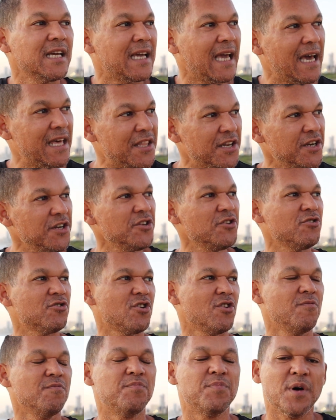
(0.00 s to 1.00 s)
gathering your
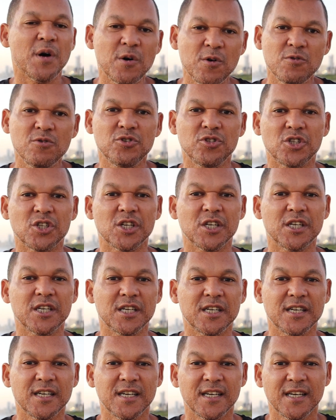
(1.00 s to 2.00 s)

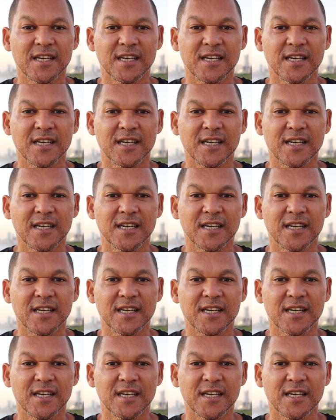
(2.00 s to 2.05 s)
composure,